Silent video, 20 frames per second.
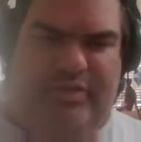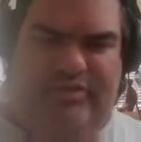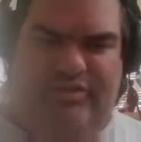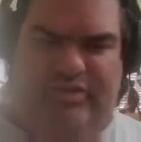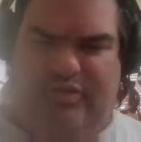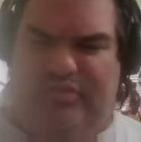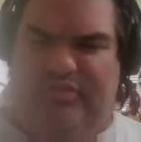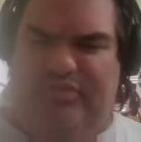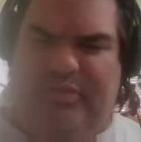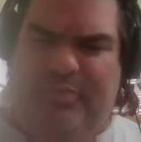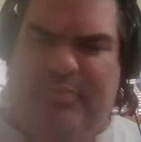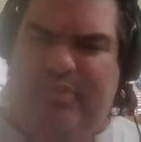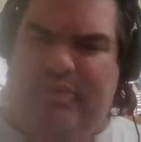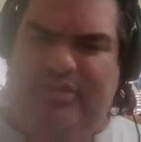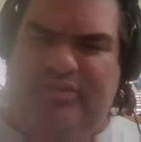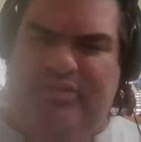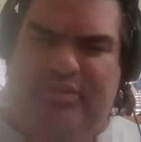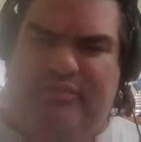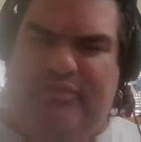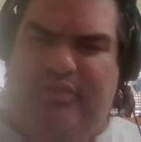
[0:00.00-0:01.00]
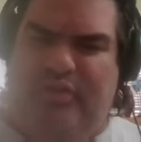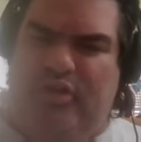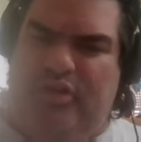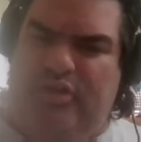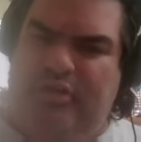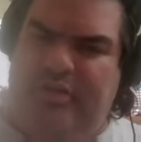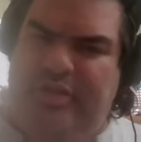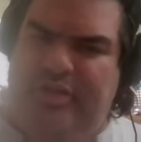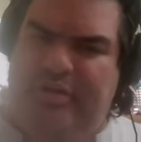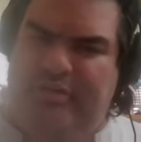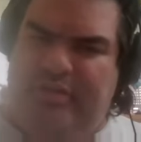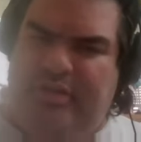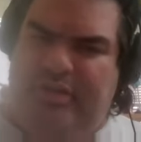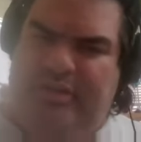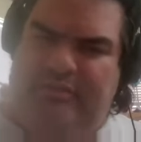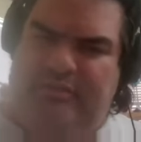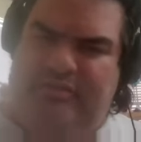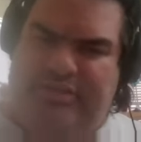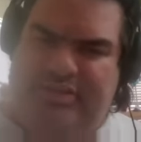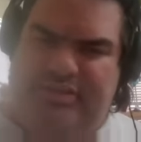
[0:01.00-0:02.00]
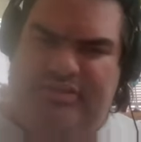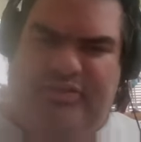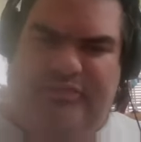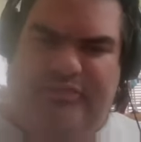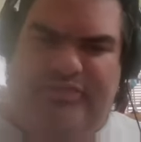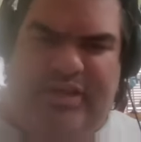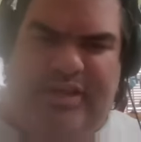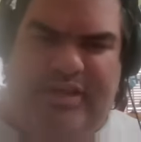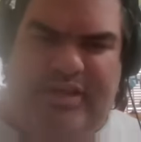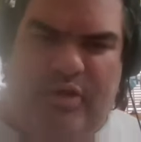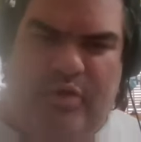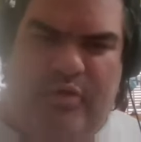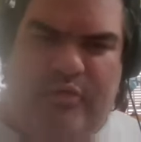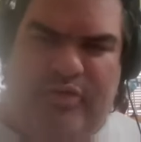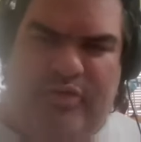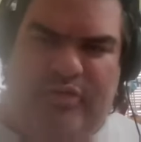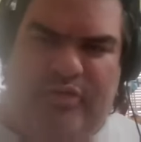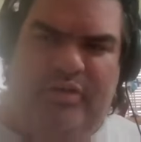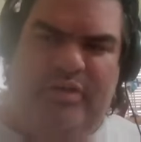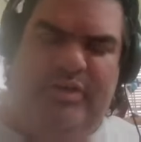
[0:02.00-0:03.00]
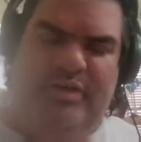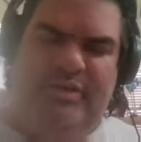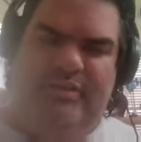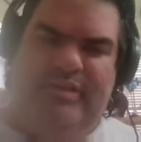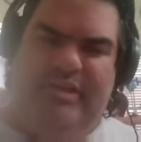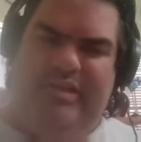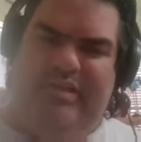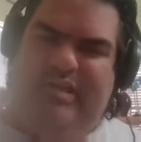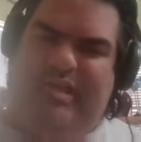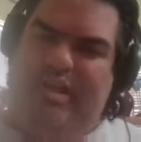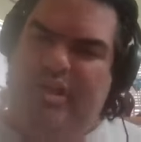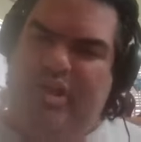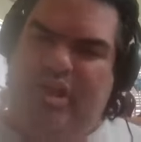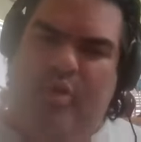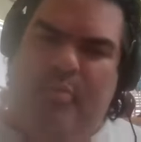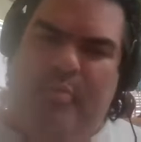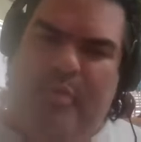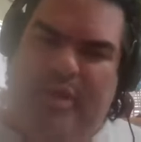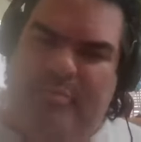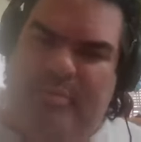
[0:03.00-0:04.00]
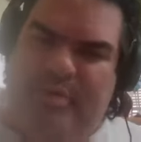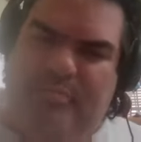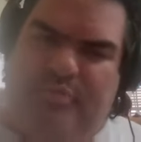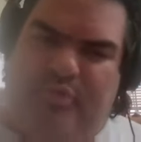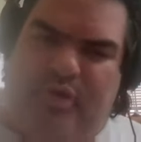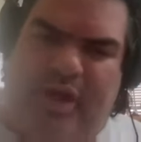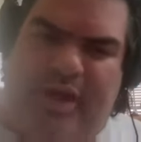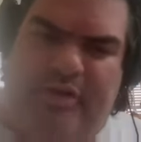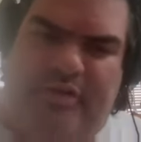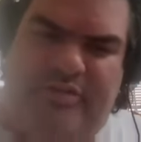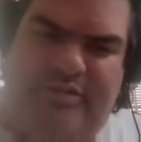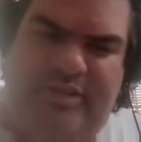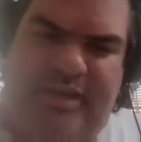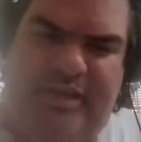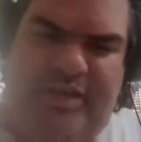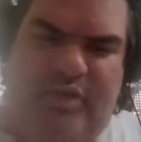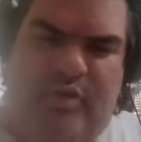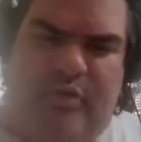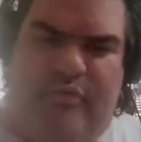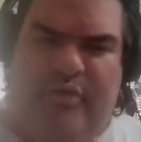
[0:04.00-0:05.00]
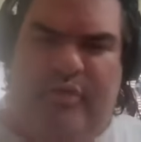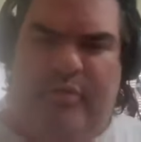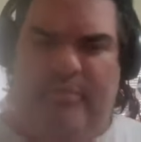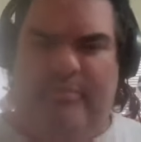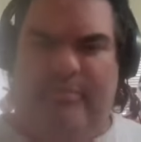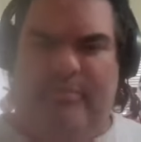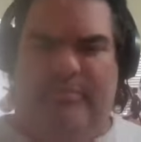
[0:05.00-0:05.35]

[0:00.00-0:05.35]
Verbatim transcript: Is there some things you've learned here since you've taken over that you didn't know maybe prior to taking over?